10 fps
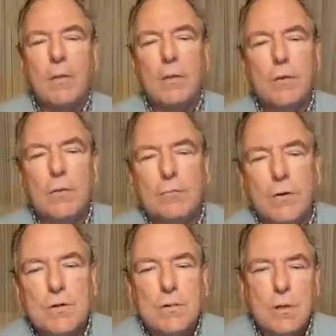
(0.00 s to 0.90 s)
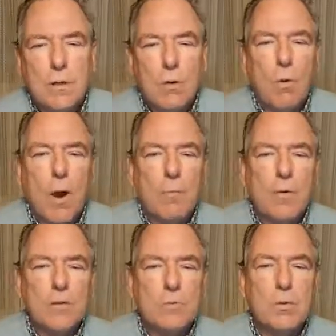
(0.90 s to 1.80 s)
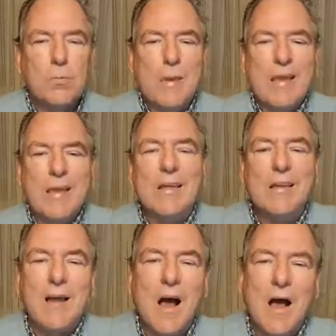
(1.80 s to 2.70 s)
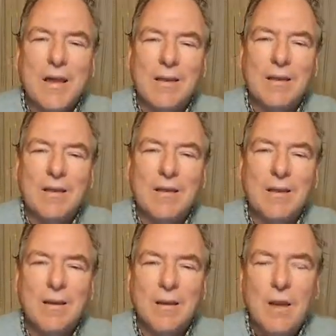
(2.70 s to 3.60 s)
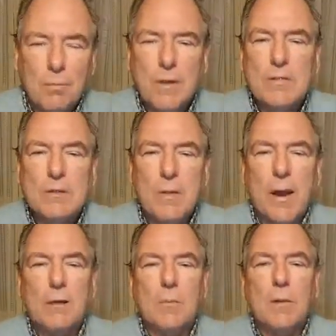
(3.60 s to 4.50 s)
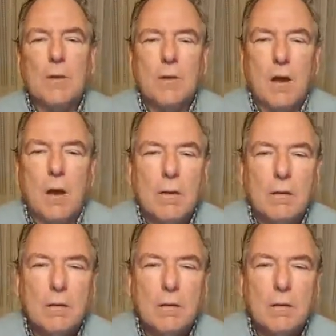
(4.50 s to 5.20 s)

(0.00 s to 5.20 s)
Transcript: the universe cooperates with me in kind. It brings it back to me in kind.